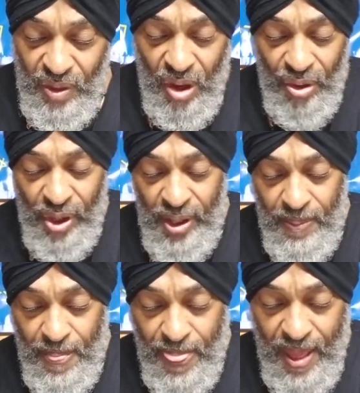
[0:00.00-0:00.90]
All right.
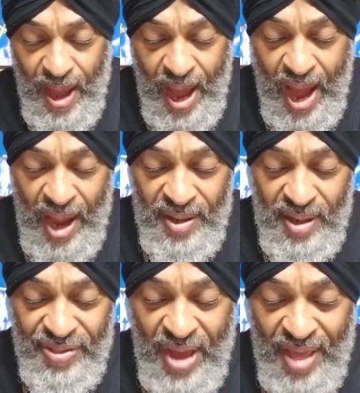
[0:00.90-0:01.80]

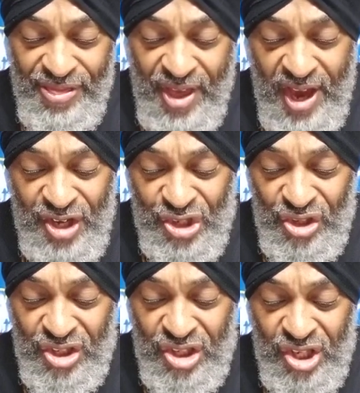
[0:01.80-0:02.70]
And that they
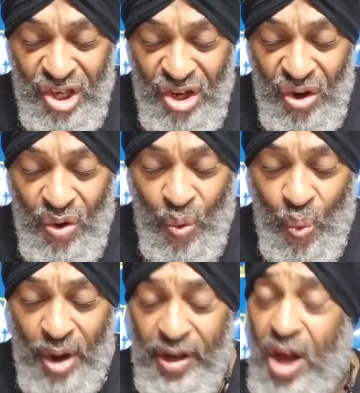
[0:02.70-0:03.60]
should kill
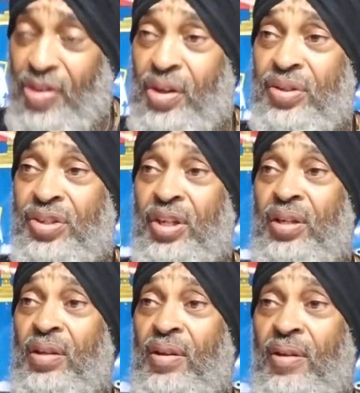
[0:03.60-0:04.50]
one another, see?
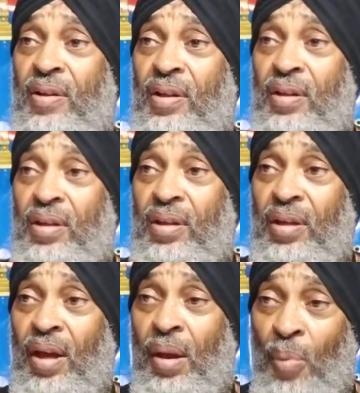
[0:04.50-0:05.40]
Mm-hmm.
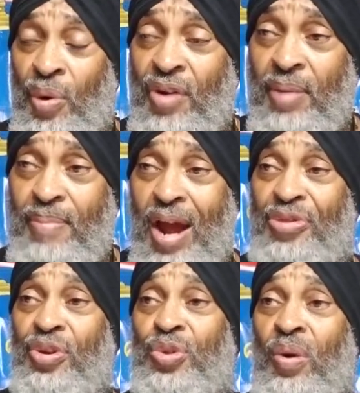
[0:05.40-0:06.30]
And when we read in
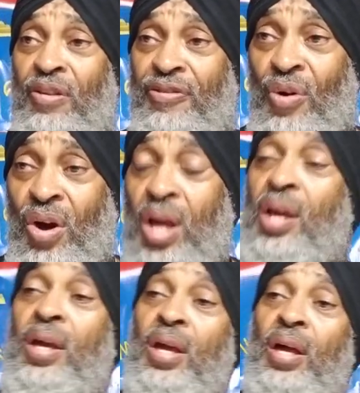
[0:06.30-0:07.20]
Matthew 24,
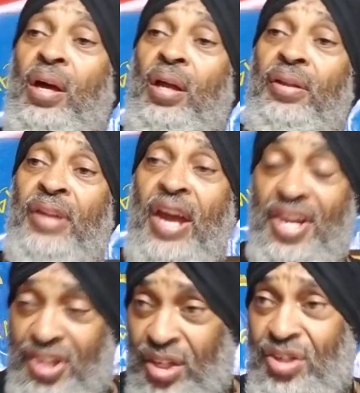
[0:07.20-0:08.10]

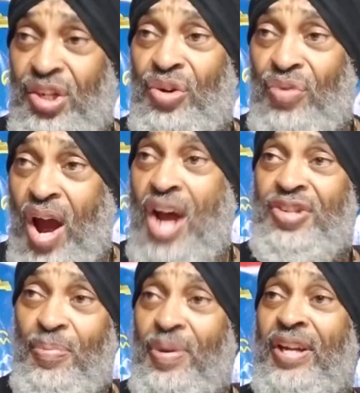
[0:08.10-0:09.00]
nation shall rise
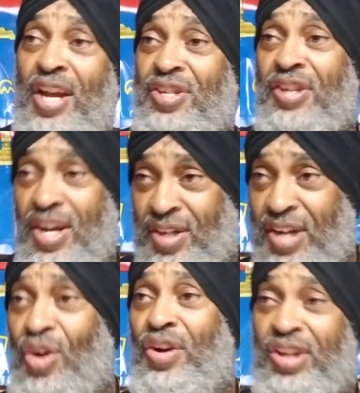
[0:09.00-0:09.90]
up against nation.
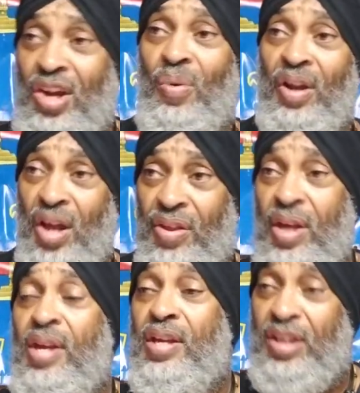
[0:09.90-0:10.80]
They're going to kill one another.
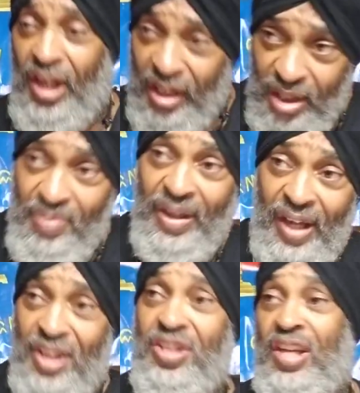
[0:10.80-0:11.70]
Kingdom
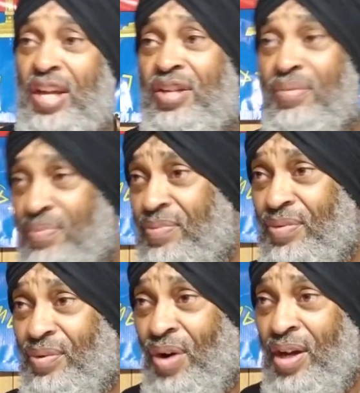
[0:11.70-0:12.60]
against kingdom,
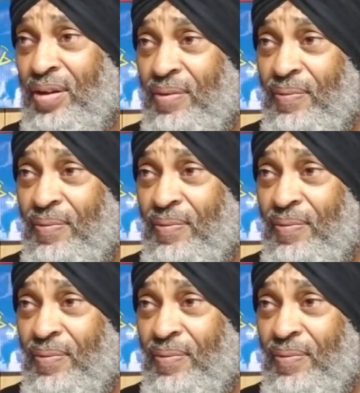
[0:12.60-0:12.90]
right?